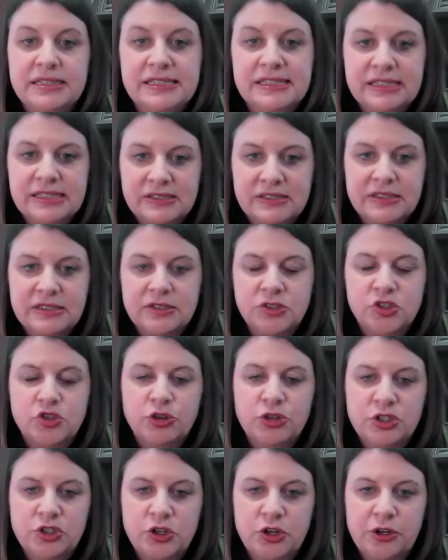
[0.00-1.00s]

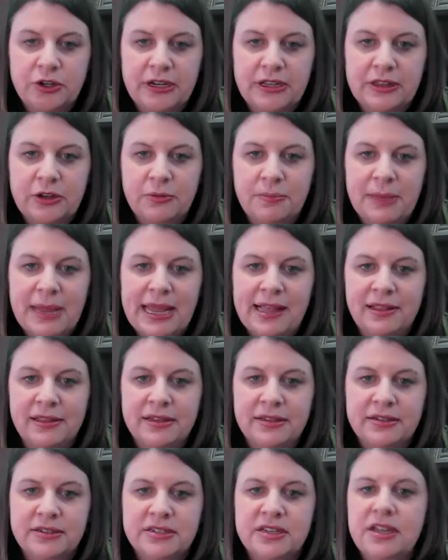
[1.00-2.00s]
assistance returning their
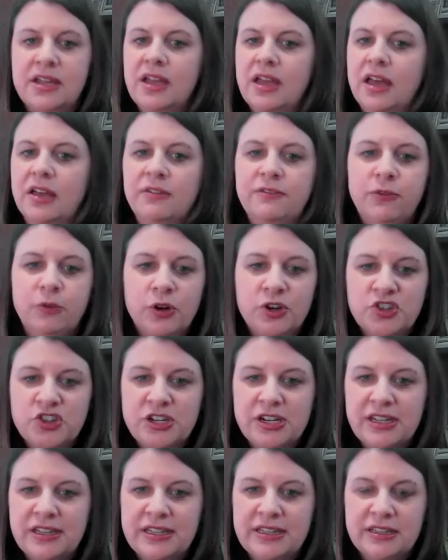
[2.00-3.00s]
ballot.
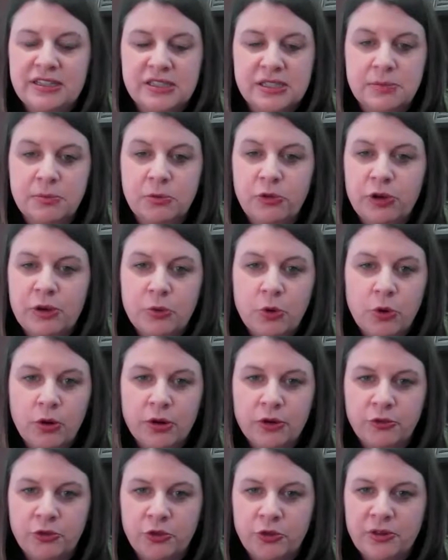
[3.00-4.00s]
Unfortunately, the Supreme
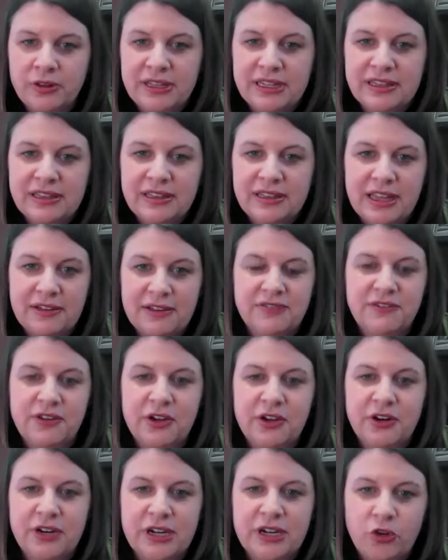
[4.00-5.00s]
Court ruling left it
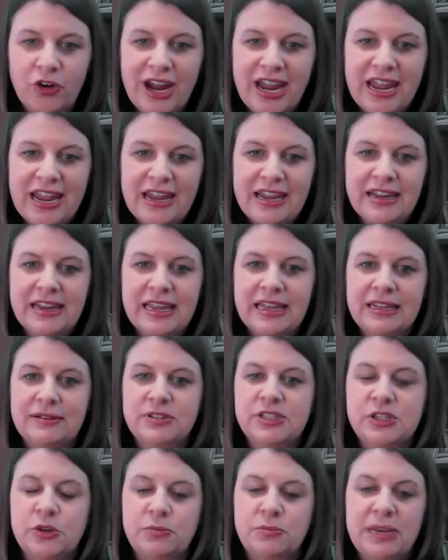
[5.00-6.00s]
very gray,
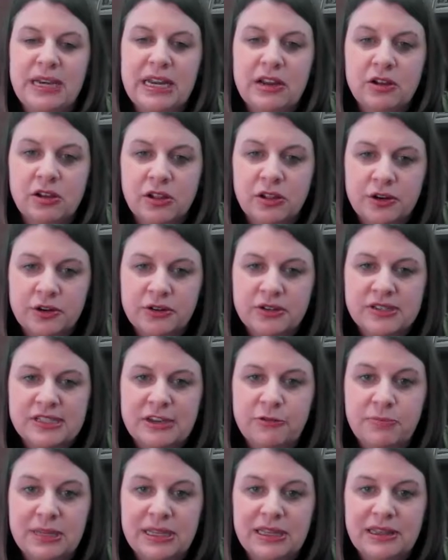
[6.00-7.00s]
and so many
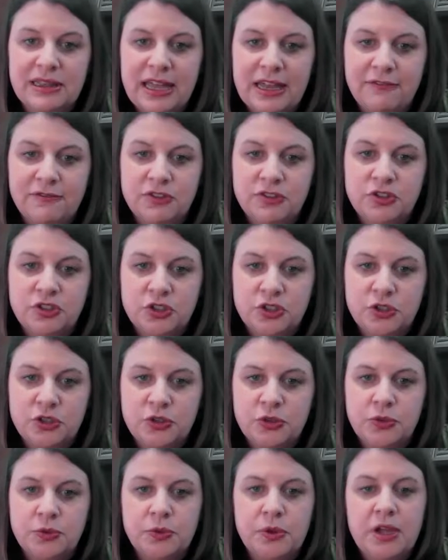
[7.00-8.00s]
clerks have been left
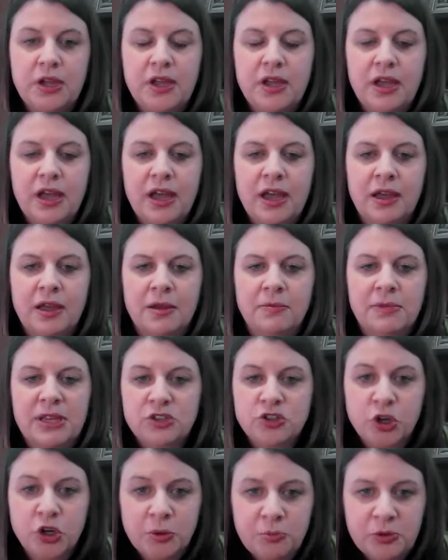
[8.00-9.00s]
to um,
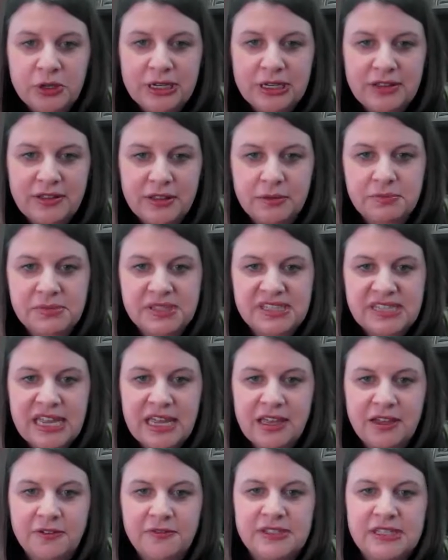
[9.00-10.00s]
interpret it
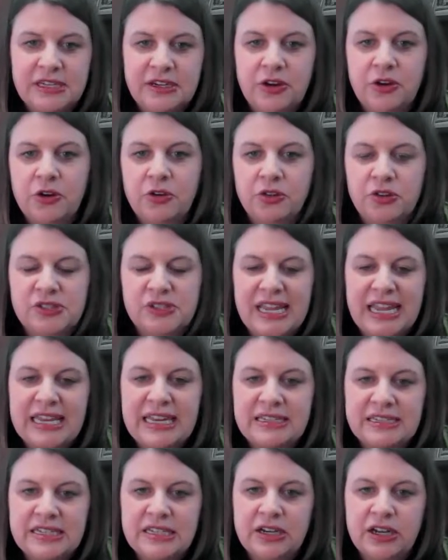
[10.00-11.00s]
themselves. And you know, there's
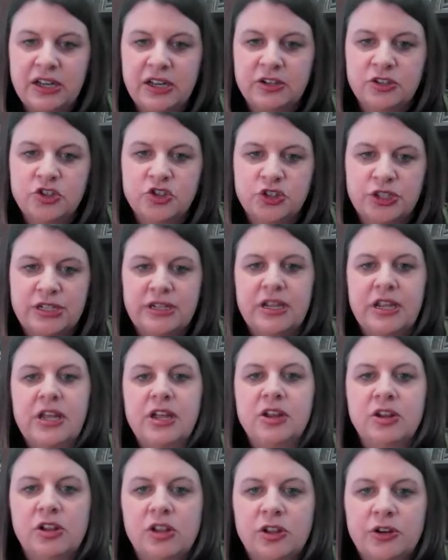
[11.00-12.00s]
1,800
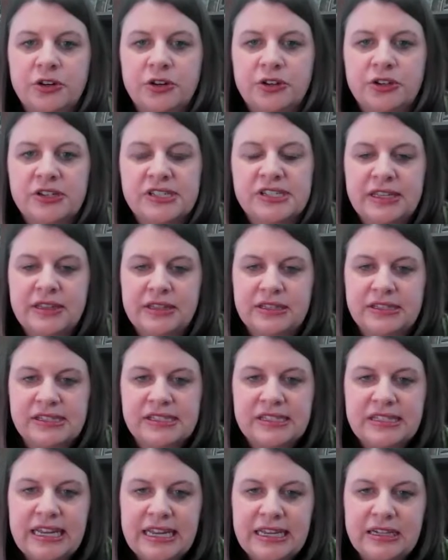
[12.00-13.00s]
clerks in the
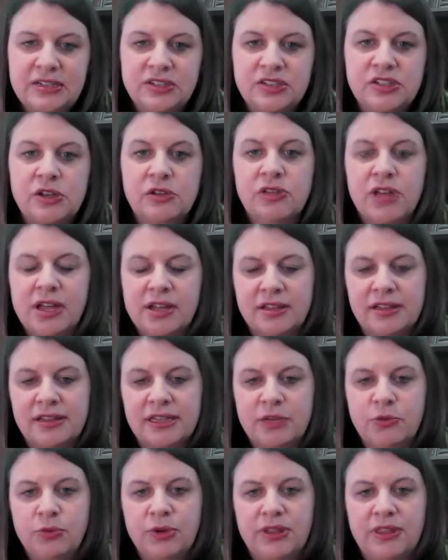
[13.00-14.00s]
state. So
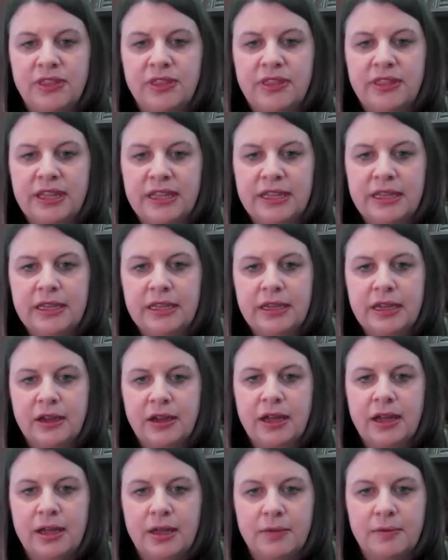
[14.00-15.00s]
luckily, with the
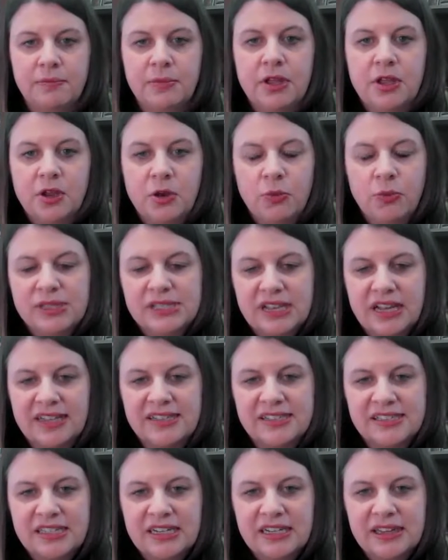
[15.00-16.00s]
um,
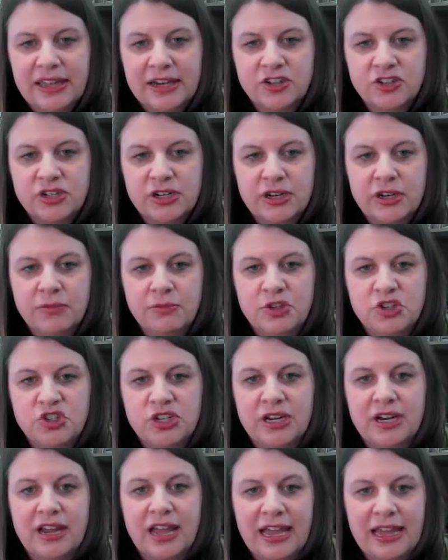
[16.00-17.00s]
Wisconsin Election
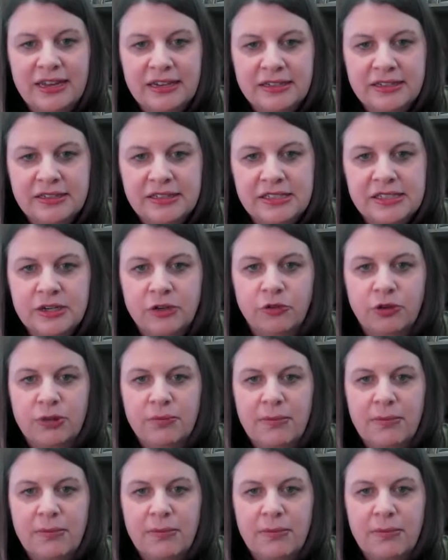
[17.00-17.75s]
Commission guidance and